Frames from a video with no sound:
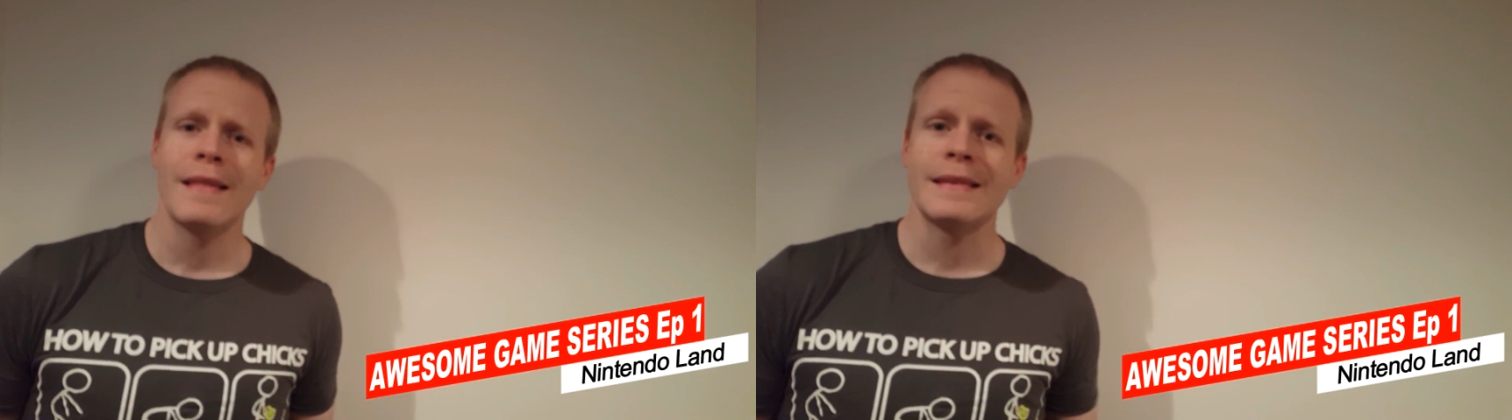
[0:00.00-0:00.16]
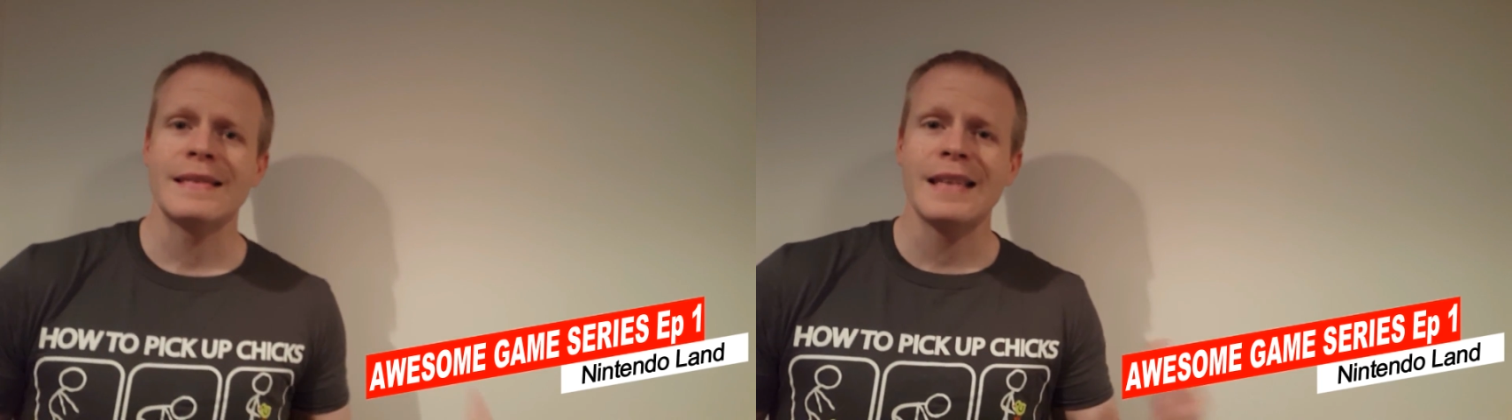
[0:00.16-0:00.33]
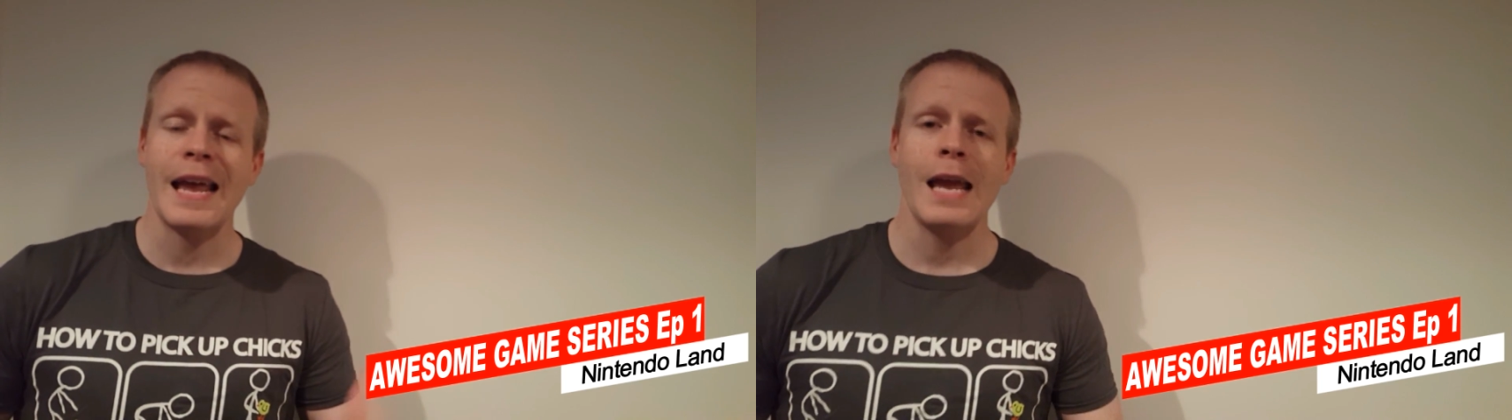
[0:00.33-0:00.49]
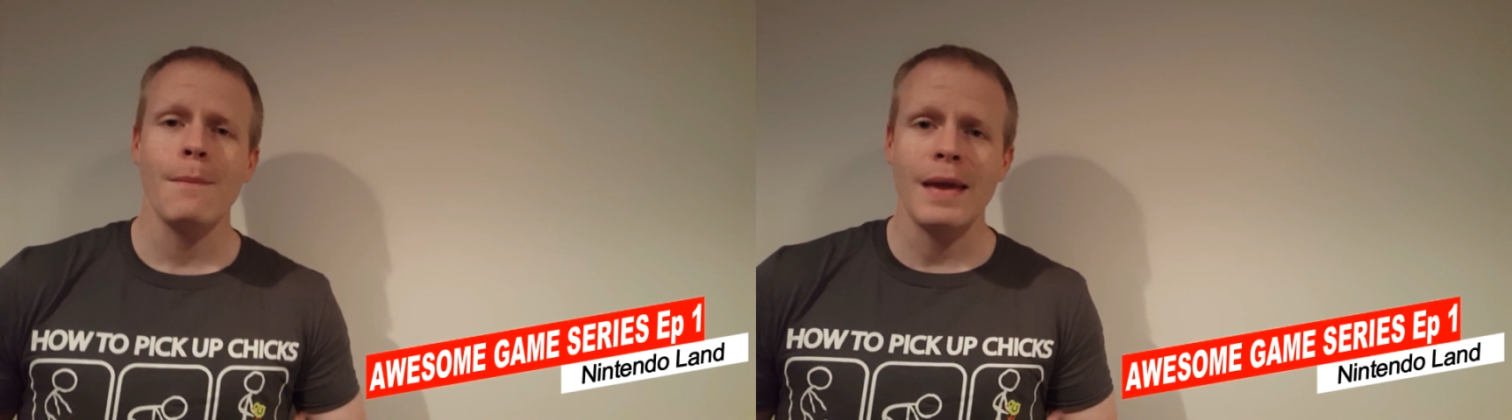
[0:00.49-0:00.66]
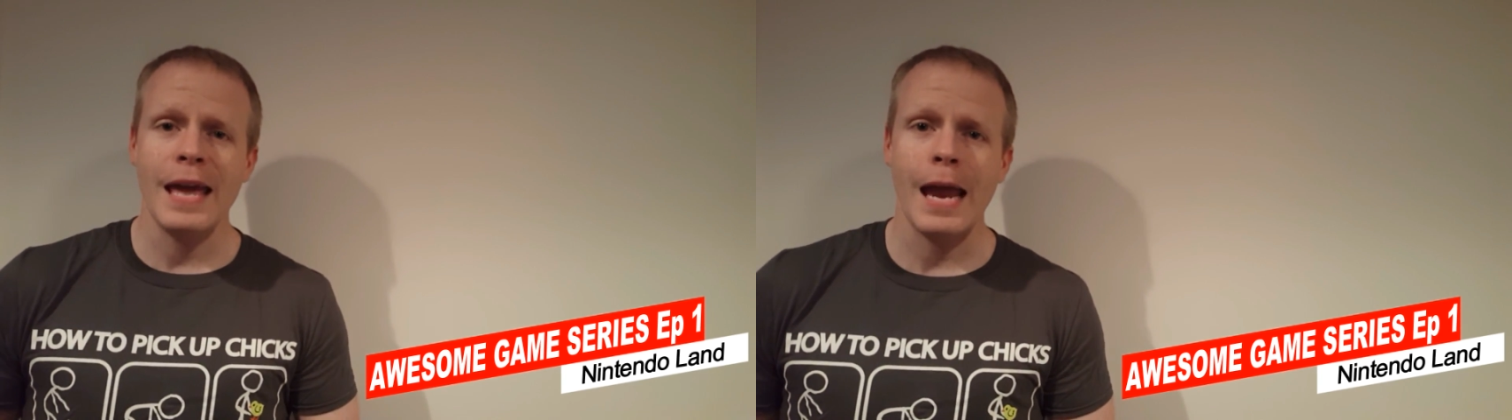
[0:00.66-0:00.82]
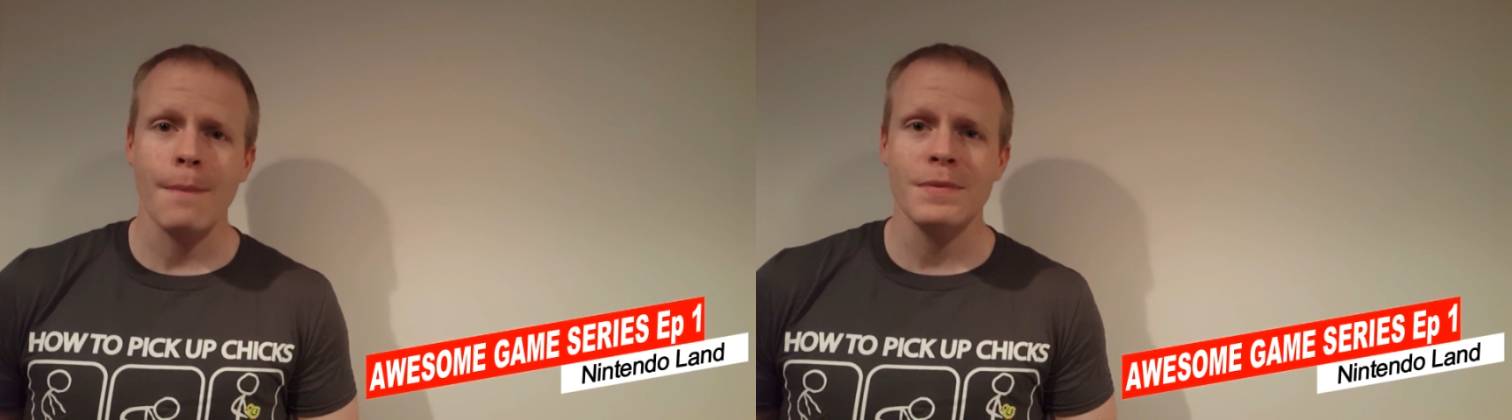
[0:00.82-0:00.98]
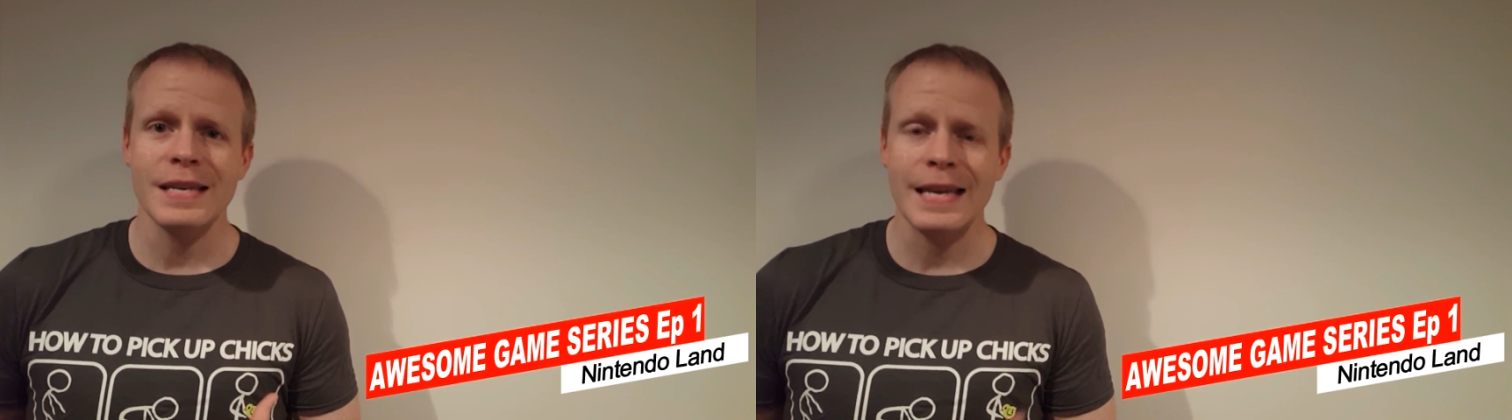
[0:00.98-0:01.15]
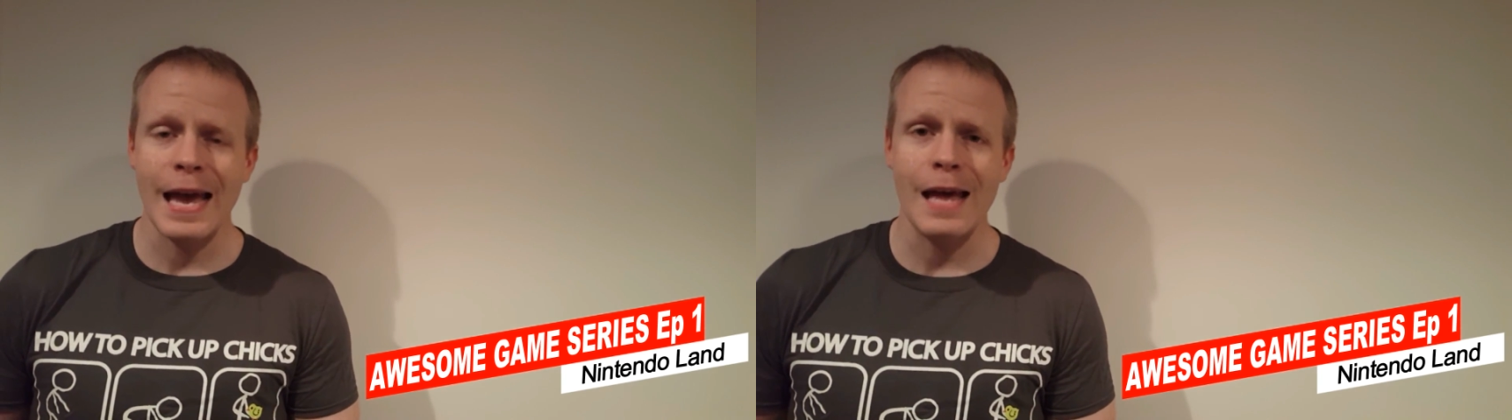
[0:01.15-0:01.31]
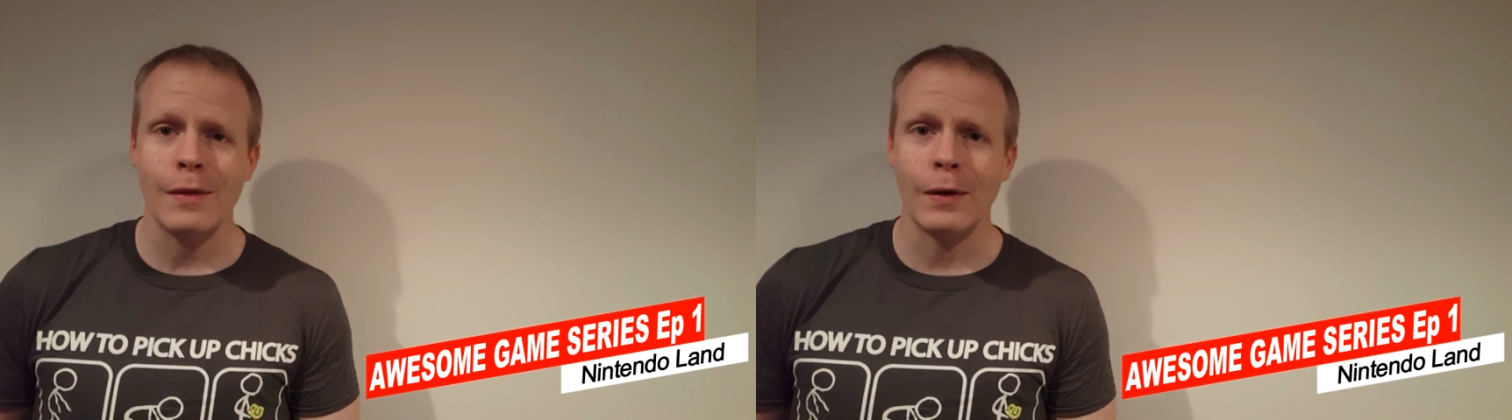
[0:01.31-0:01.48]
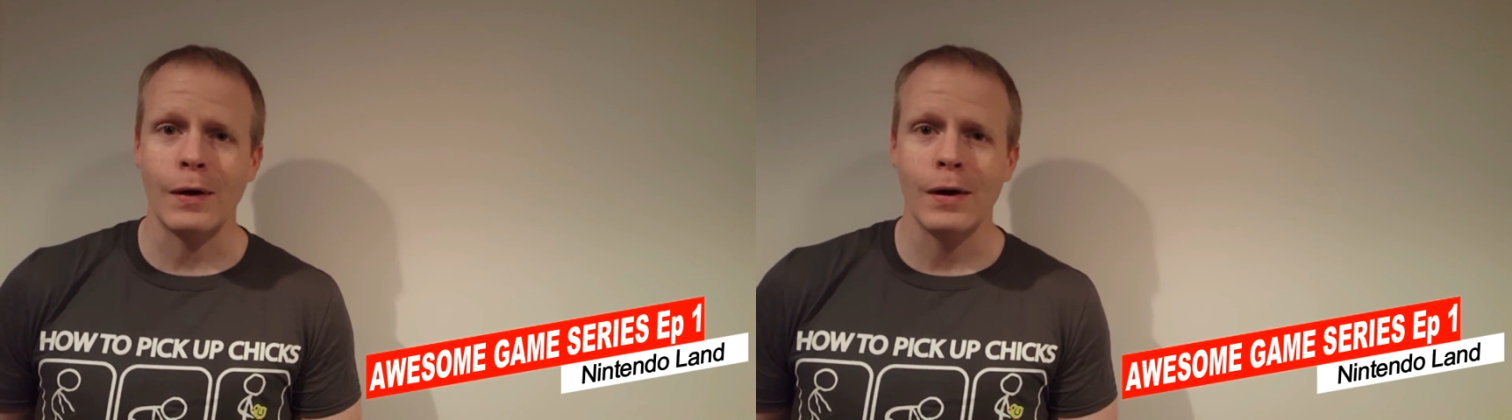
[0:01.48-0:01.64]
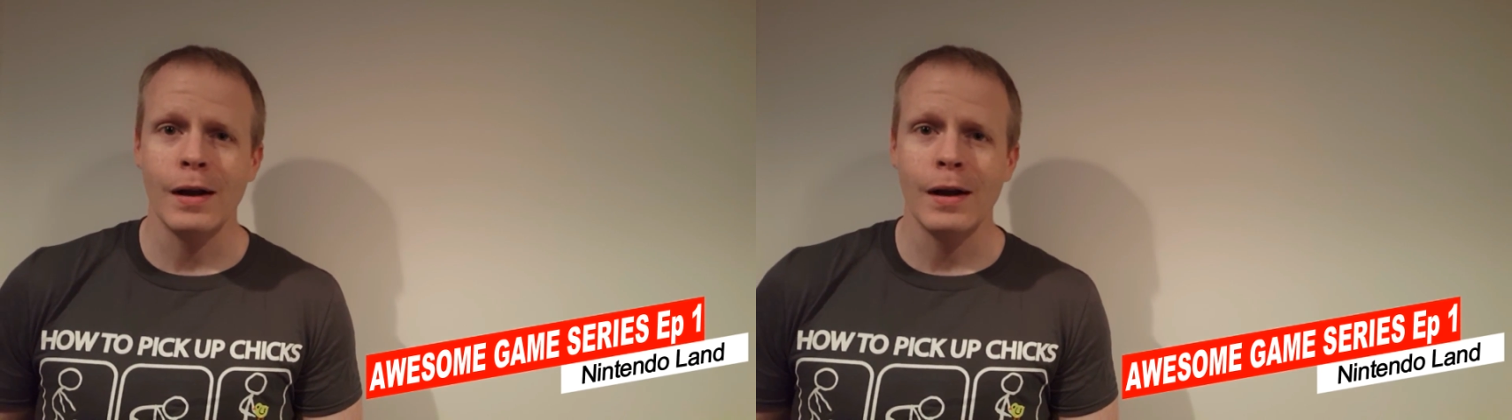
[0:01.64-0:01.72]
the same game together,